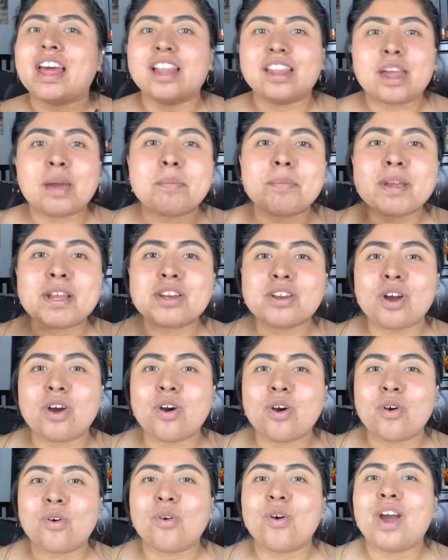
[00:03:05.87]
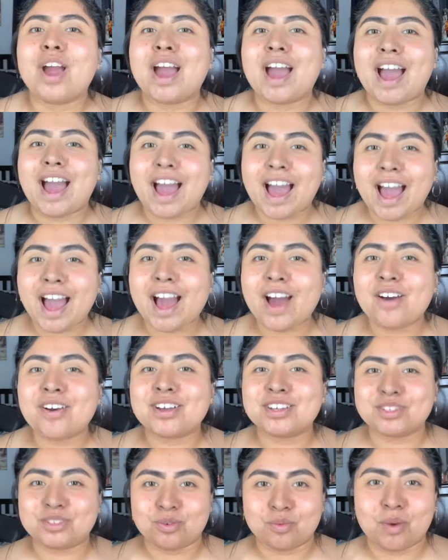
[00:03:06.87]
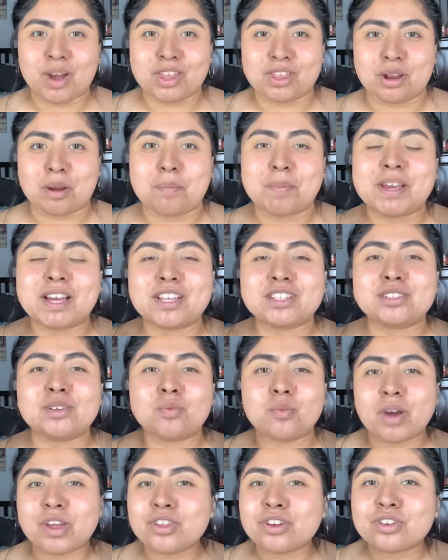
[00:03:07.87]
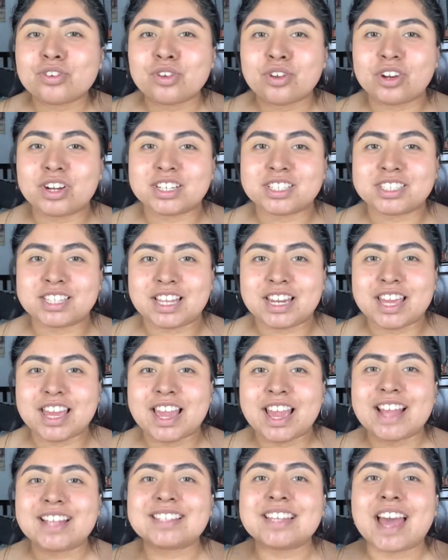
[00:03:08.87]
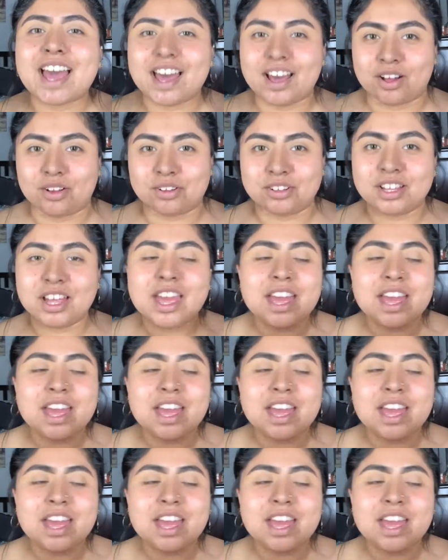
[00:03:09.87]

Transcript: Let me know how is the weather, because the weather in New York City, it's hell.